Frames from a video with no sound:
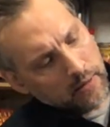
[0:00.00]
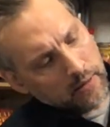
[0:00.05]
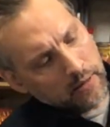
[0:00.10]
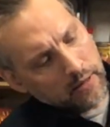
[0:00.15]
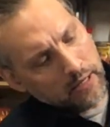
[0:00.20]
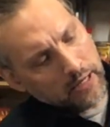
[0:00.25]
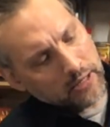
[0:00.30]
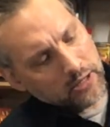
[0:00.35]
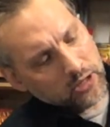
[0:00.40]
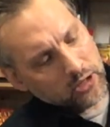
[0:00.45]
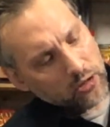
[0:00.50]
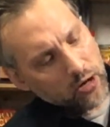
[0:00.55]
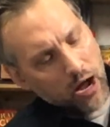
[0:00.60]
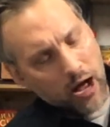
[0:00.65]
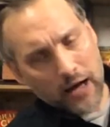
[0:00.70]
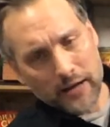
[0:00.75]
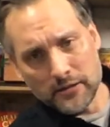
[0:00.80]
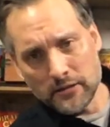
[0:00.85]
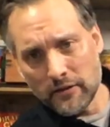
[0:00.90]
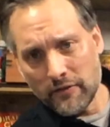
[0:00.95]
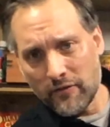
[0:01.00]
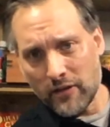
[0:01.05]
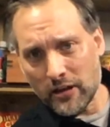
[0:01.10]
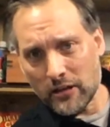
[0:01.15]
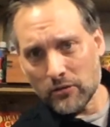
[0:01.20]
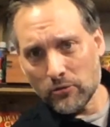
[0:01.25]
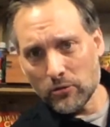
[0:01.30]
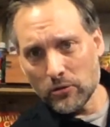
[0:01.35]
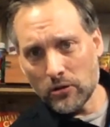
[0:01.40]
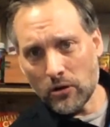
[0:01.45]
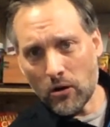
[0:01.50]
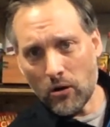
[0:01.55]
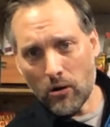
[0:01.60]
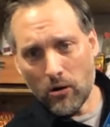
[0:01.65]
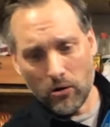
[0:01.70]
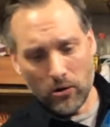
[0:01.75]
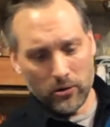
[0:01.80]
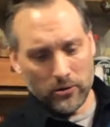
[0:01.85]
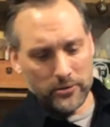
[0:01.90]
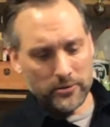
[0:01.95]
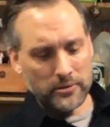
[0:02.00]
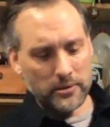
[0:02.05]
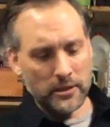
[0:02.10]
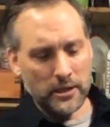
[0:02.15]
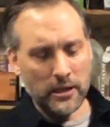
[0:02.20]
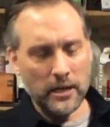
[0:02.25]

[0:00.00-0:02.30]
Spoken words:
these straws to fit through the holes